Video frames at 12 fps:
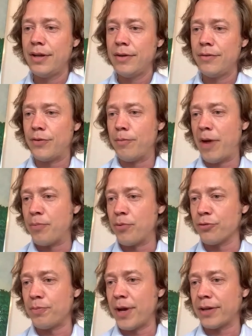From my
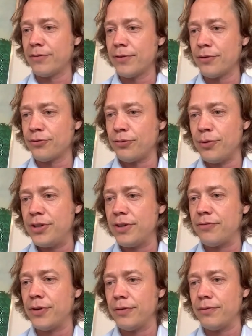perspective, there's 3
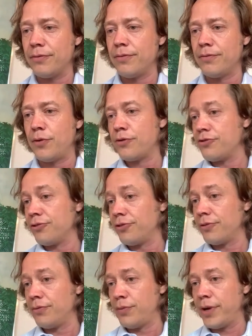different
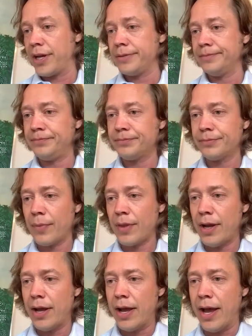versions of winning.
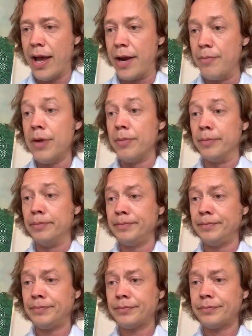At a minimum,
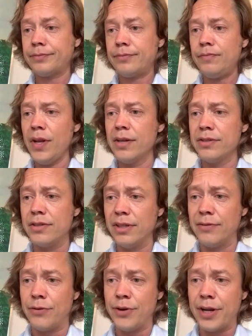
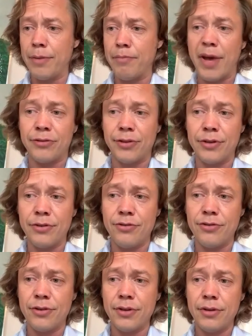delivering a
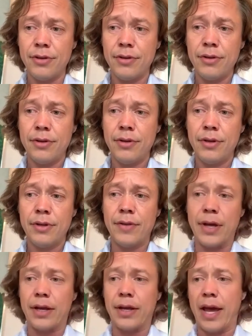message
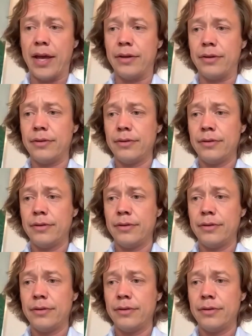that can